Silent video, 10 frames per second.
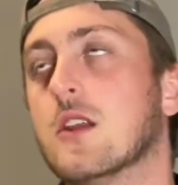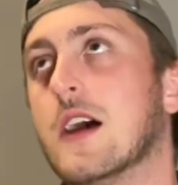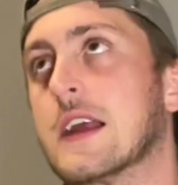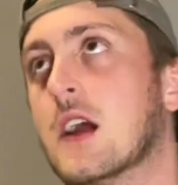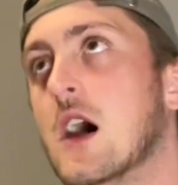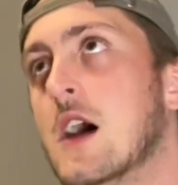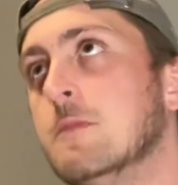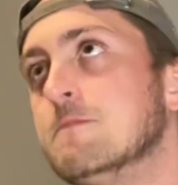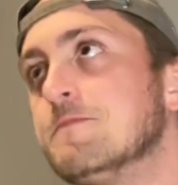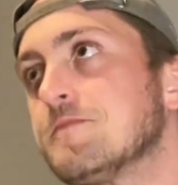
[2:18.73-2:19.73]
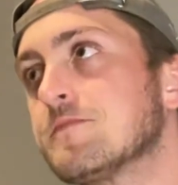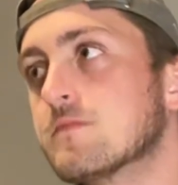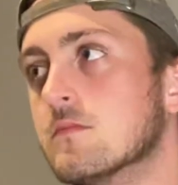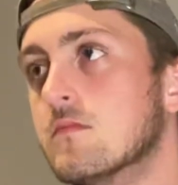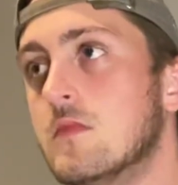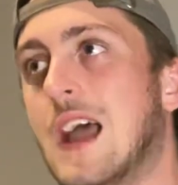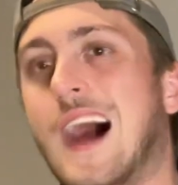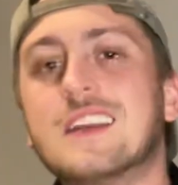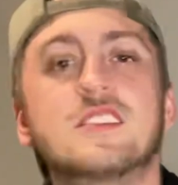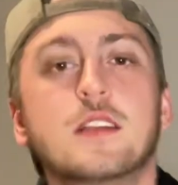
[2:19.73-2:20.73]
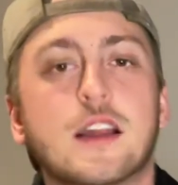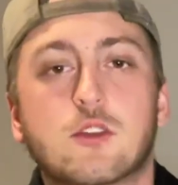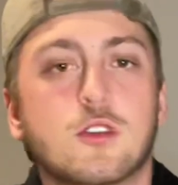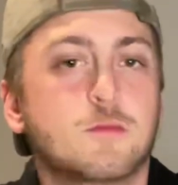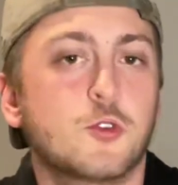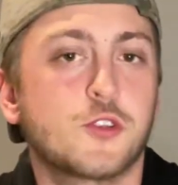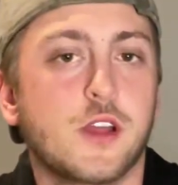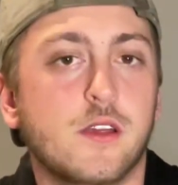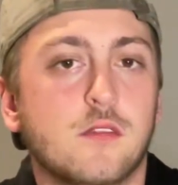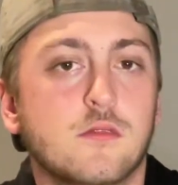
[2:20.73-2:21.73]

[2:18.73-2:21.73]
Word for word: like um, honestly like Chris Boucher,